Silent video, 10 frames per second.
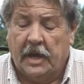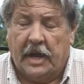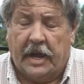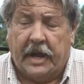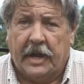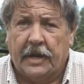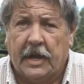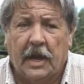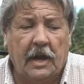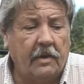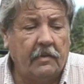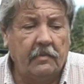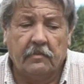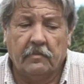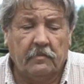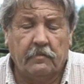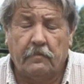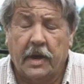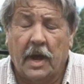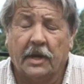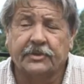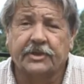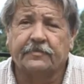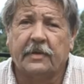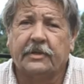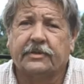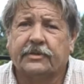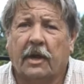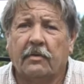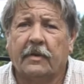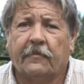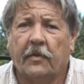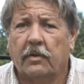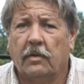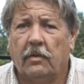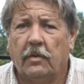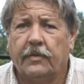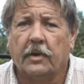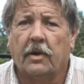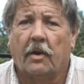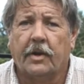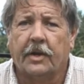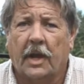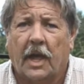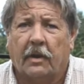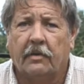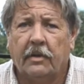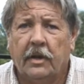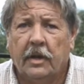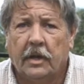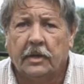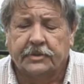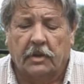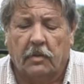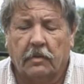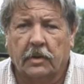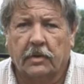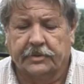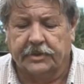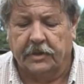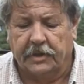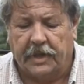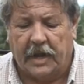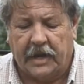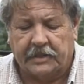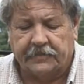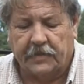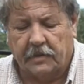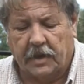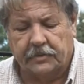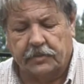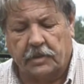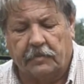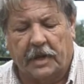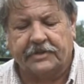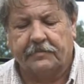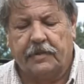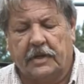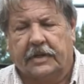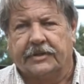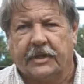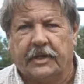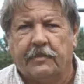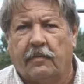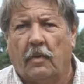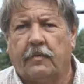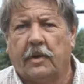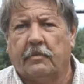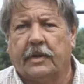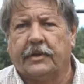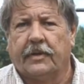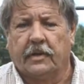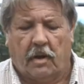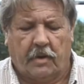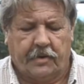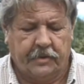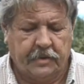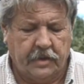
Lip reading: and be honest, just be totally frugal with your gardening dollar. So what we're going to do today is, if you'll notice, we're going to plant some pumpkin seeds before we put them into the garden.